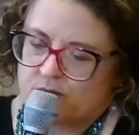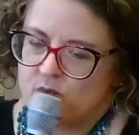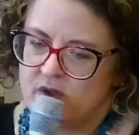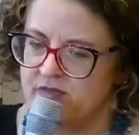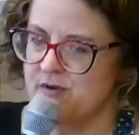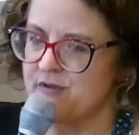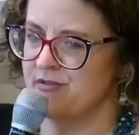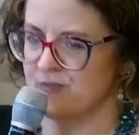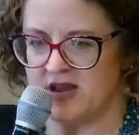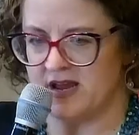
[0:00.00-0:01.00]
Just
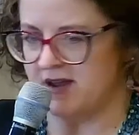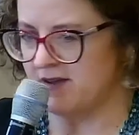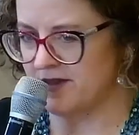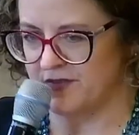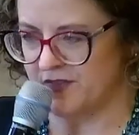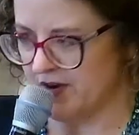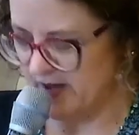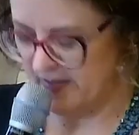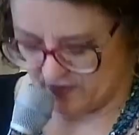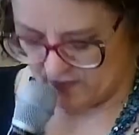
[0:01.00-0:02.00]
because all my
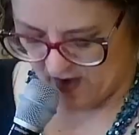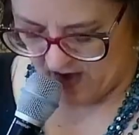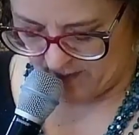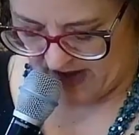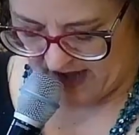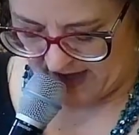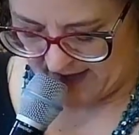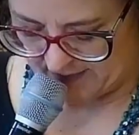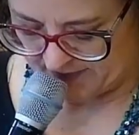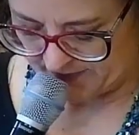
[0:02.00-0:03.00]
spaces were safe in the
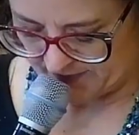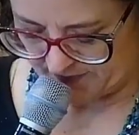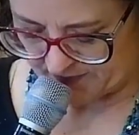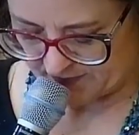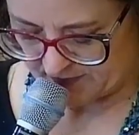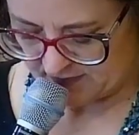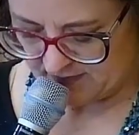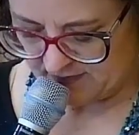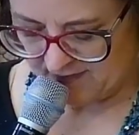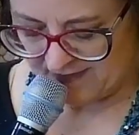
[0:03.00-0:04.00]
90s,
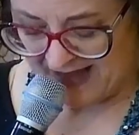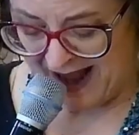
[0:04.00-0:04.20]
or early